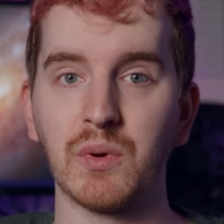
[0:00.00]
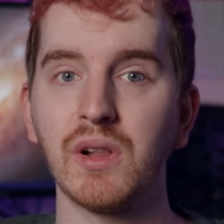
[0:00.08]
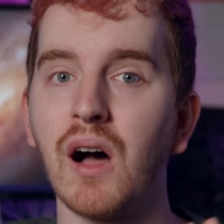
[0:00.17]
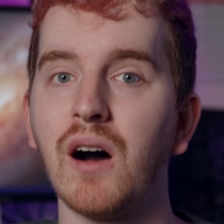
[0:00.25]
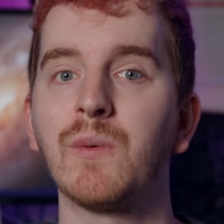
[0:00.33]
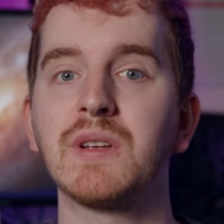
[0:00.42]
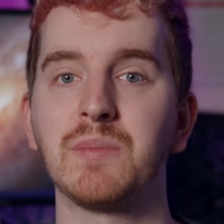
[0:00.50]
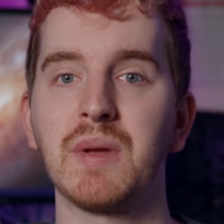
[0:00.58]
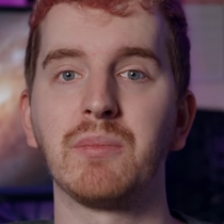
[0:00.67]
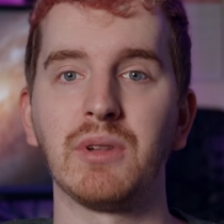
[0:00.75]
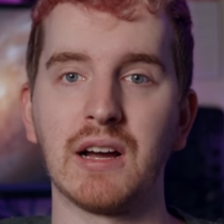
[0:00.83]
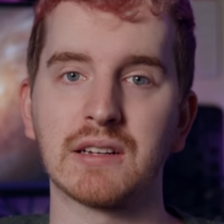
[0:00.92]
will always be
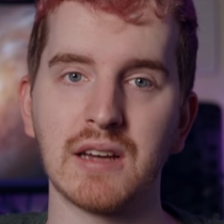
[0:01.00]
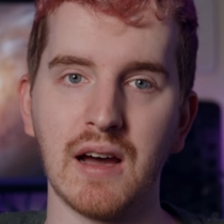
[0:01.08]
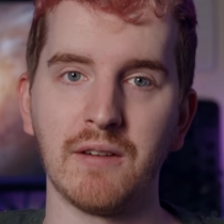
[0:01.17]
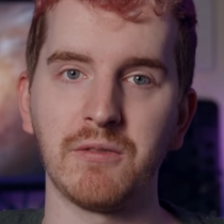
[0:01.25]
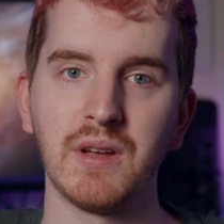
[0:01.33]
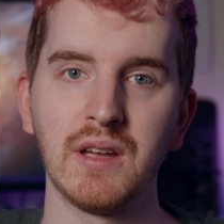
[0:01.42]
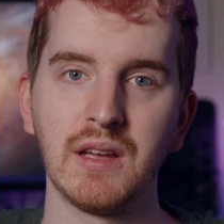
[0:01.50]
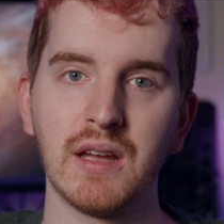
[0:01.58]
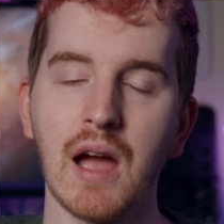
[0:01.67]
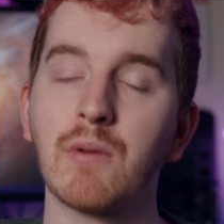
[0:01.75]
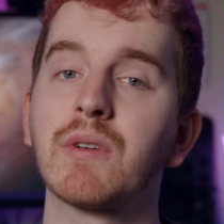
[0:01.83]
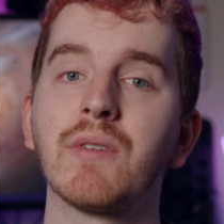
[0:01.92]
blocked off.
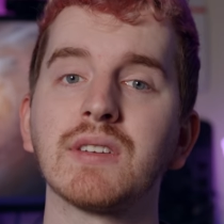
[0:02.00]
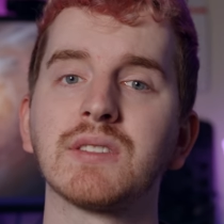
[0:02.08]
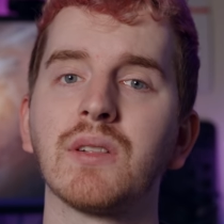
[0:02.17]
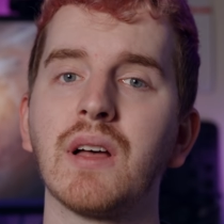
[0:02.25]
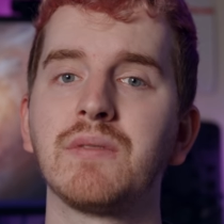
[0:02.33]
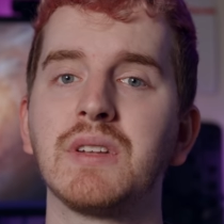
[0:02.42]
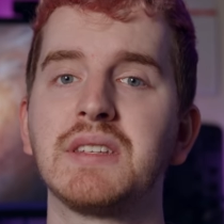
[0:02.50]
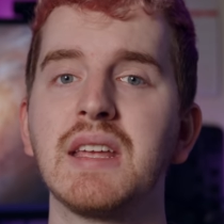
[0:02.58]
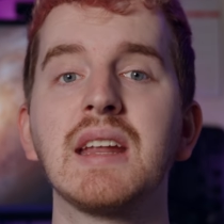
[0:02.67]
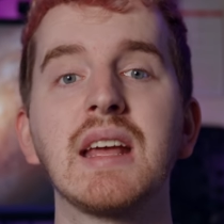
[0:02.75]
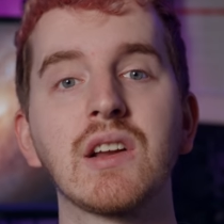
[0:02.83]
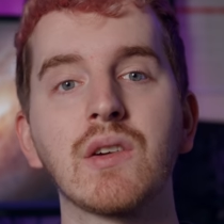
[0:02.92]
I would have also loved to see
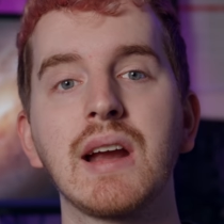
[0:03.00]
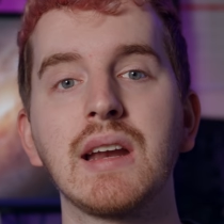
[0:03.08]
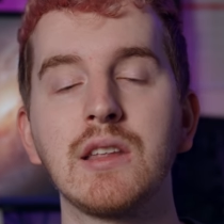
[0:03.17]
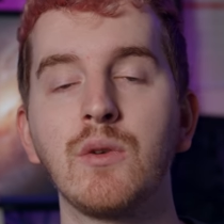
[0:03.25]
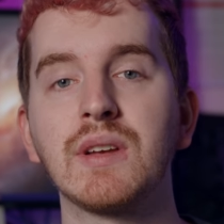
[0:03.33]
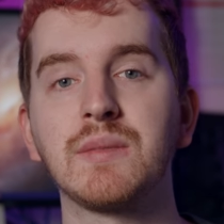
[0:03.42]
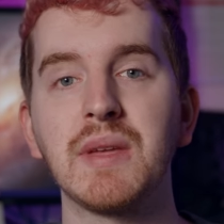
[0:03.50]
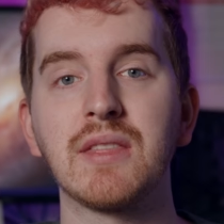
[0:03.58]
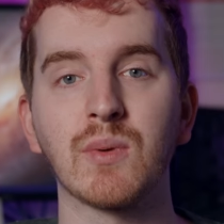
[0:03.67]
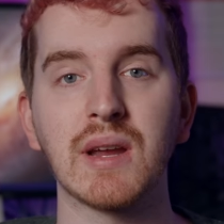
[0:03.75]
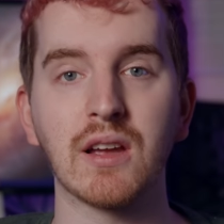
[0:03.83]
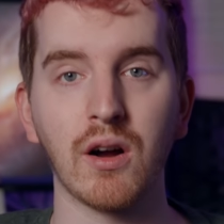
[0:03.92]
an integrated USB
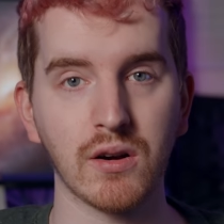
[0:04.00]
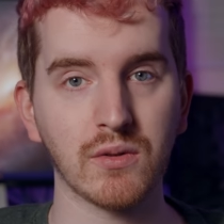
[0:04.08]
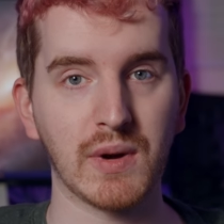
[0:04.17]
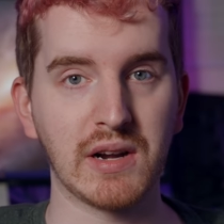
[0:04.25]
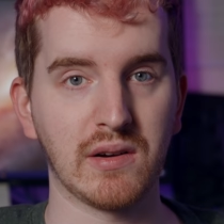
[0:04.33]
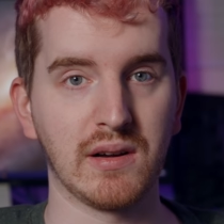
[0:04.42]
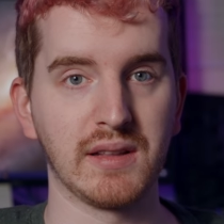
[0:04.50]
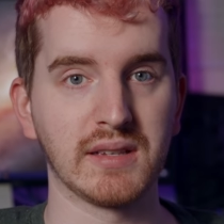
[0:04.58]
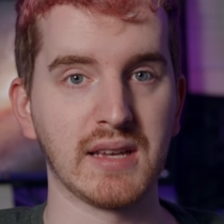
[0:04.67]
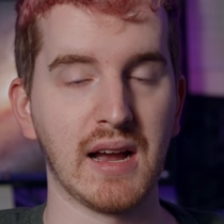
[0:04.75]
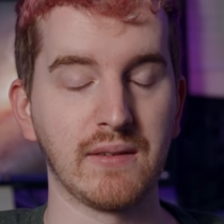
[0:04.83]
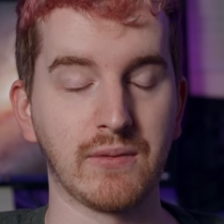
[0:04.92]
3 card reader on the
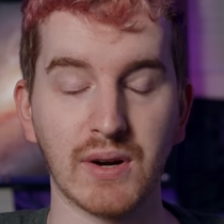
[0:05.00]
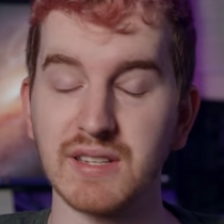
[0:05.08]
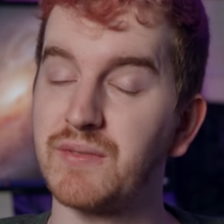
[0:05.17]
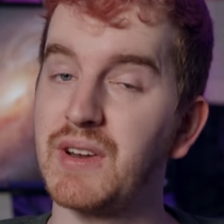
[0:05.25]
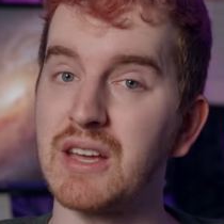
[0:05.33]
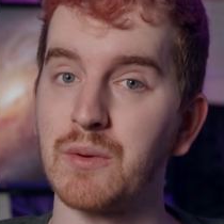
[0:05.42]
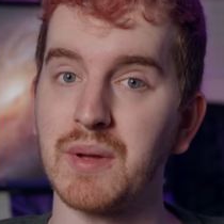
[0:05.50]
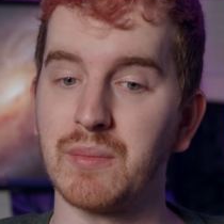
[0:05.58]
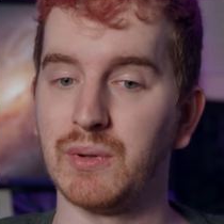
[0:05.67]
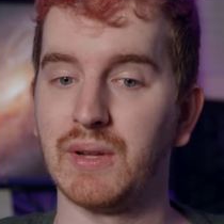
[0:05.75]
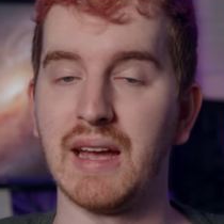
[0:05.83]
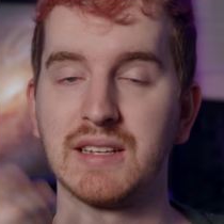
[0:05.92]
side for us video
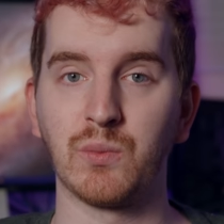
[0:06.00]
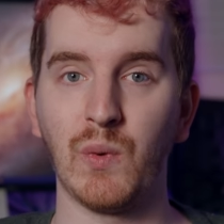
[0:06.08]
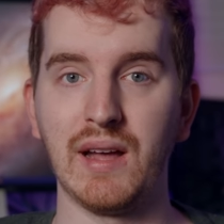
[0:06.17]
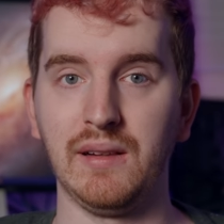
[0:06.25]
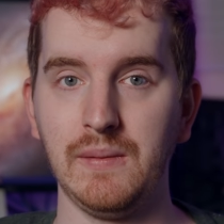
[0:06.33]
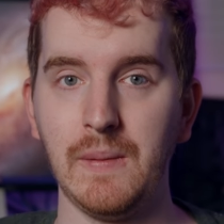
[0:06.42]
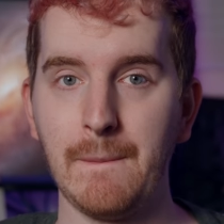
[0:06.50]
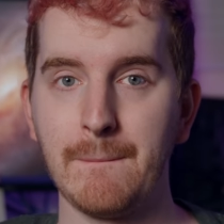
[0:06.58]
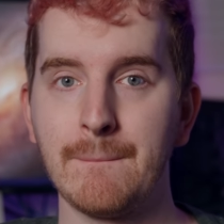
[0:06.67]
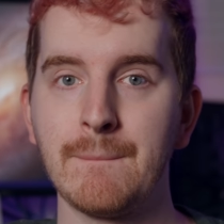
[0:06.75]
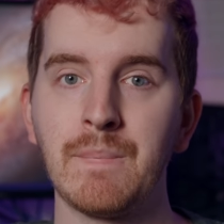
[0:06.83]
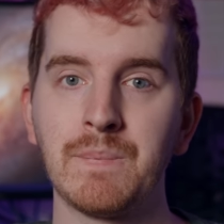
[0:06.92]
people as well.
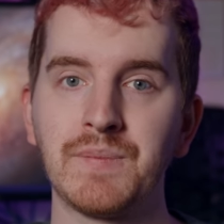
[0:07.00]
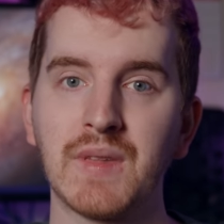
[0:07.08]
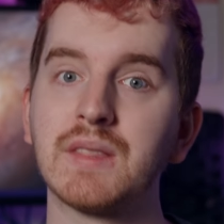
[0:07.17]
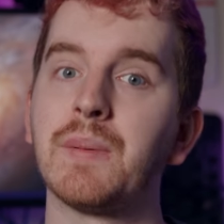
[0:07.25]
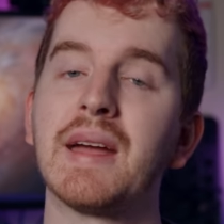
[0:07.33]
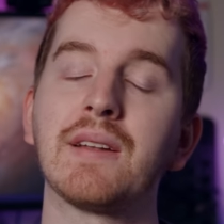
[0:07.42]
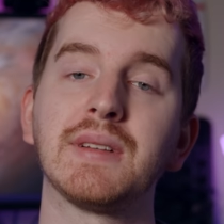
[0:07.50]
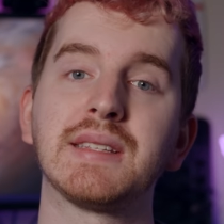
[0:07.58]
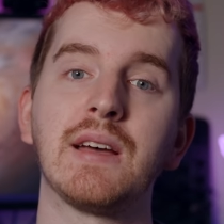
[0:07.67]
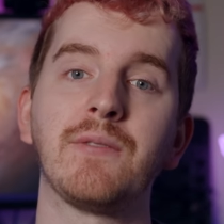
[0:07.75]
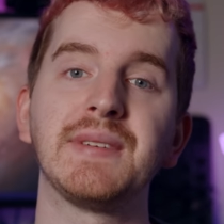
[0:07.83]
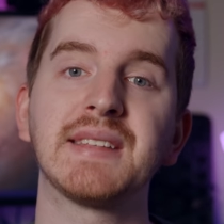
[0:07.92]
The panel
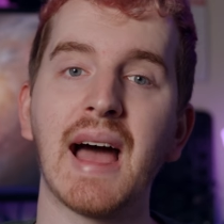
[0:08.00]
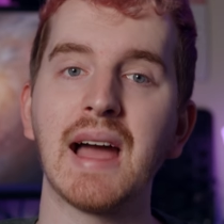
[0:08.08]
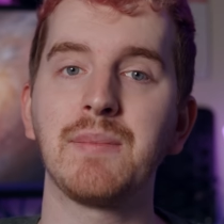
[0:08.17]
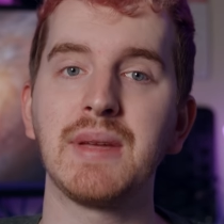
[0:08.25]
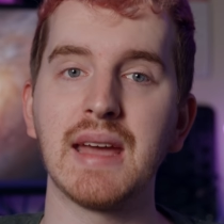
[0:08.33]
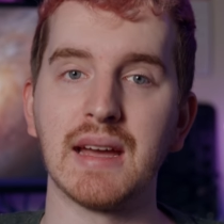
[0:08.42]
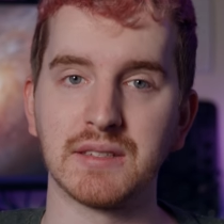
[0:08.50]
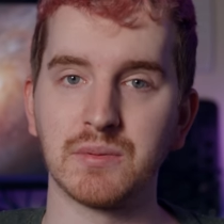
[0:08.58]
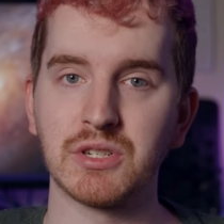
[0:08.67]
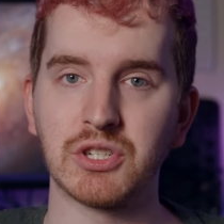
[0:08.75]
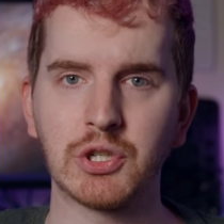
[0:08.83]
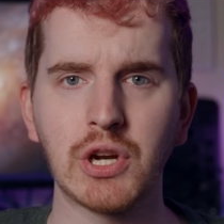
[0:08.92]
itself is IPS,
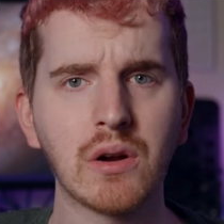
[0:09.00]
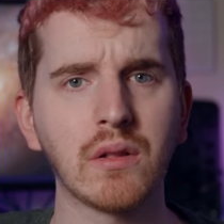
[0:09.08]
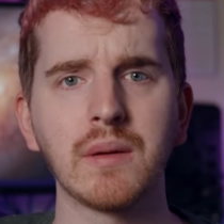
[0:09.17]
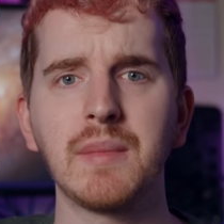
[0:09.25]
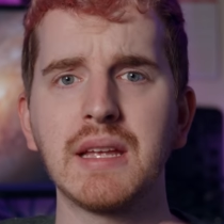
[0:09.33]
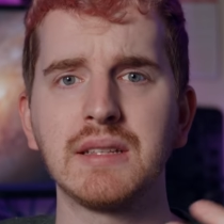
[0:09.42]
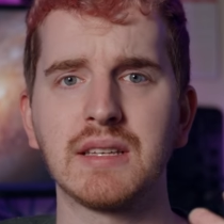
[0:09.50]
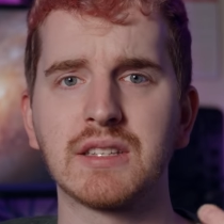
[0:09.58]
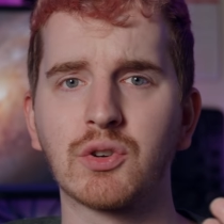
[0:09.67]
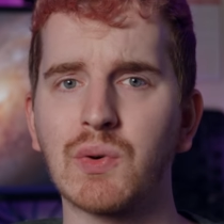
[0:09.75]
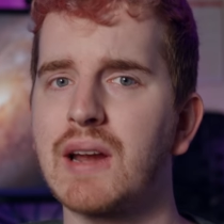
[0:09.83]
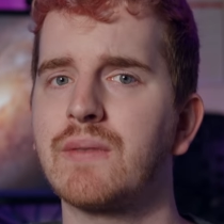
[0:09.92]
which generally means it's
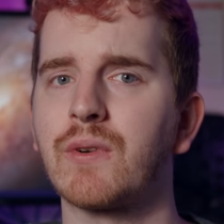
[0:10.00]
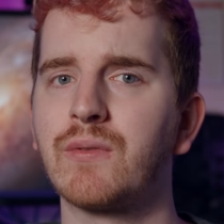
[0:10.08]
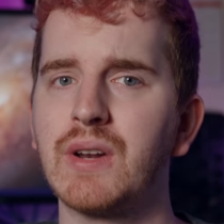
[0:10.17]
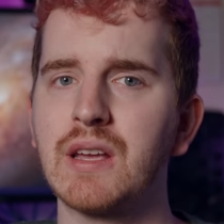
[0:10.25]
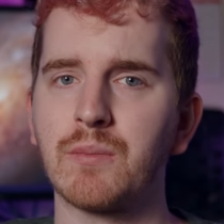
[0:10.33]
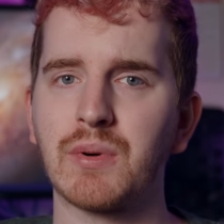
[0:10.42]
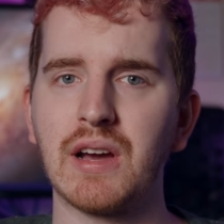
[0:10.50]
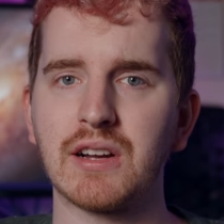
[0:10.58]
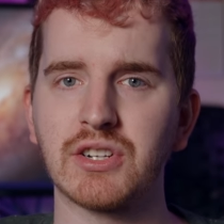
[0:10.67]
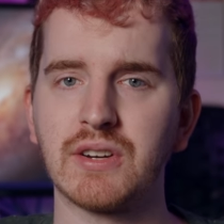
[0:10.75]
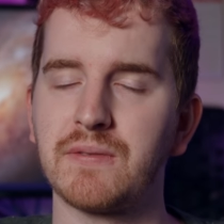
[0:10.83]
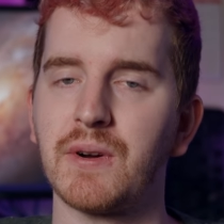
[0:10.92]
great for video
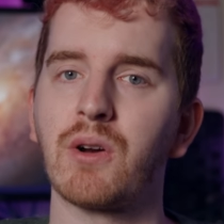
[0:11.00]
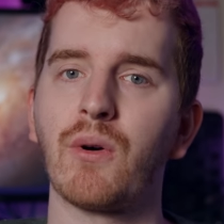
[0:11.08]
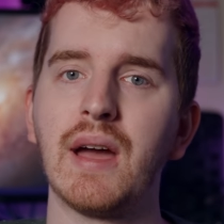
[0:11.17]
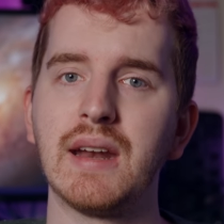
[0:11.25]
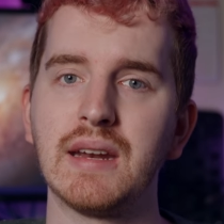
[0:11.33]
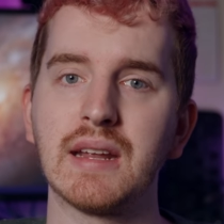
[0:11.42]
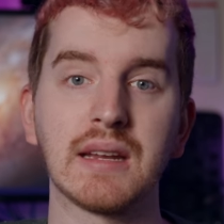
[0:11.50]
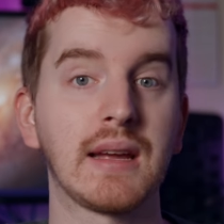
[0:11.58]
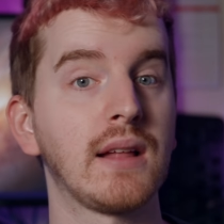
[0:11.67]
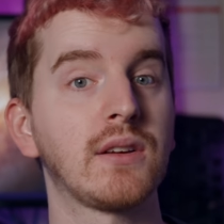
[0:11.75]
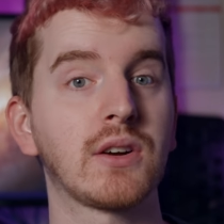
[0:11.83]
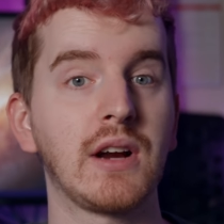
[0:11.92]
production, photo editing,
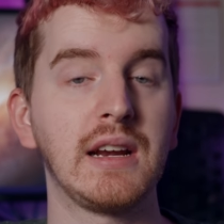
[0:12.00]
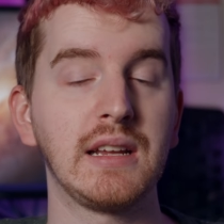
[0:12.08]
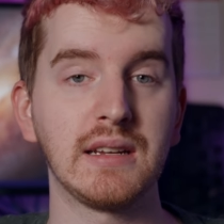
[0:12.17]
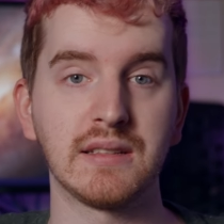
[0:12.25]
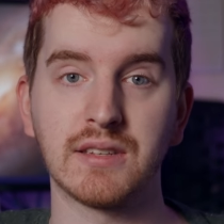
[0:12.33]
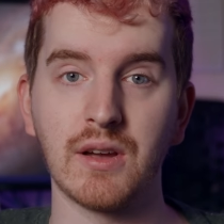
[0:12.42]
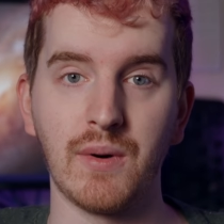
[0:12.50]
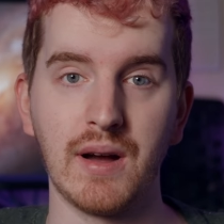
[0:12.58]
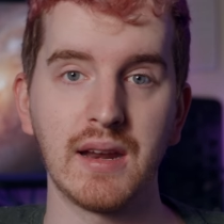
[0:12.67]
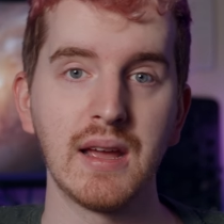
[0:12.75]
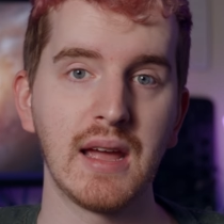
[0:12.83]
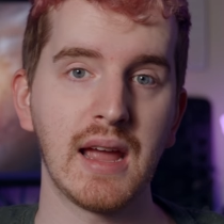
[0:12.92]
color grading, and so
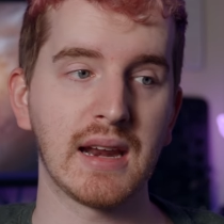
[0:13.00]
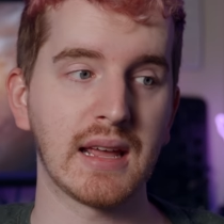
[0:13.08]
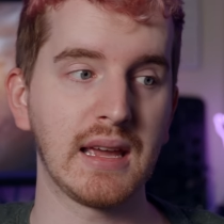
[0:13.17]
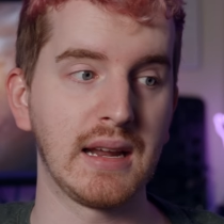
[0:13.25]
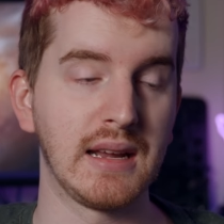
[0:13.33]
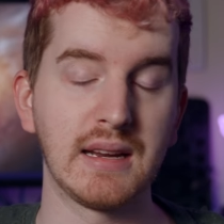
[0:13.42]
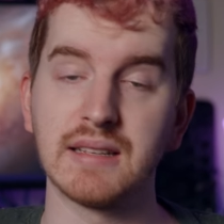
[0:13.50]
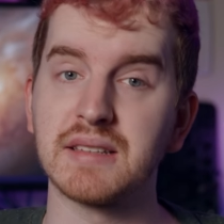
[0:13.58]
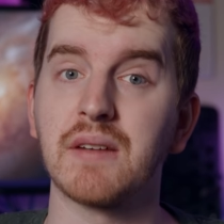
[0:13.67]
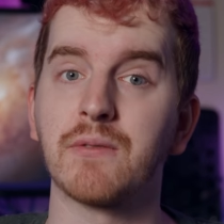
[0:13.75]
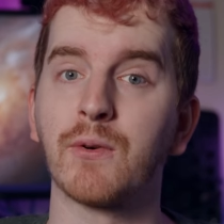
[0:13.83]
on. And again, it is at